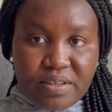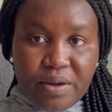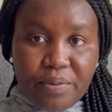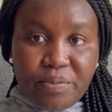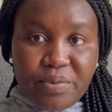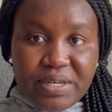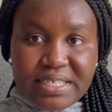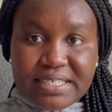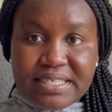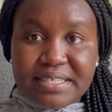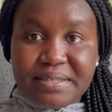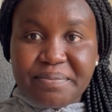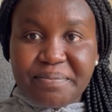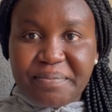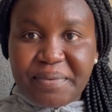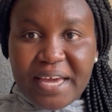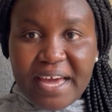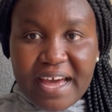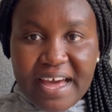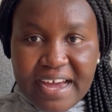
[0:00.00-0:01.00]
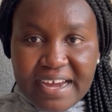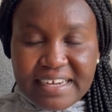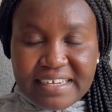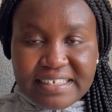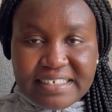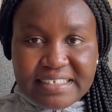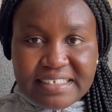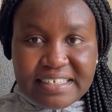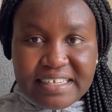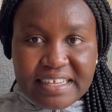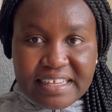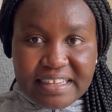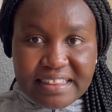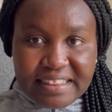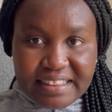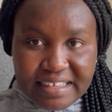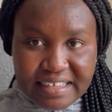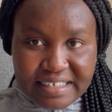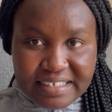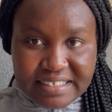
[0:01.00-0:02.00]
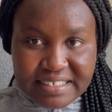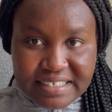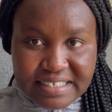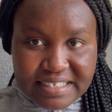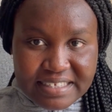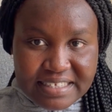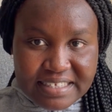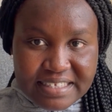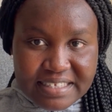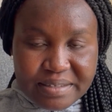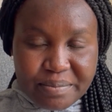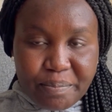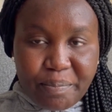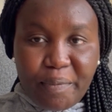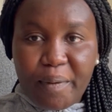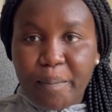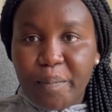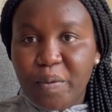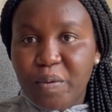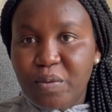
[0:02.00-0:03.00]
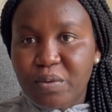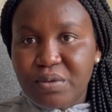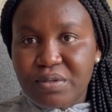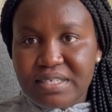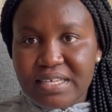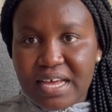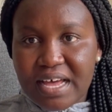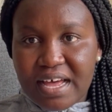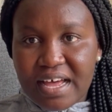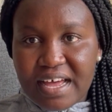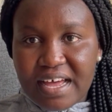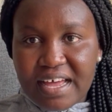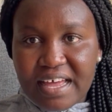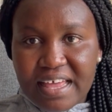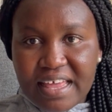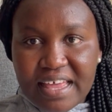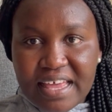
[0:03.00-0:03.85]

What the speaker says: the reason behind this proposal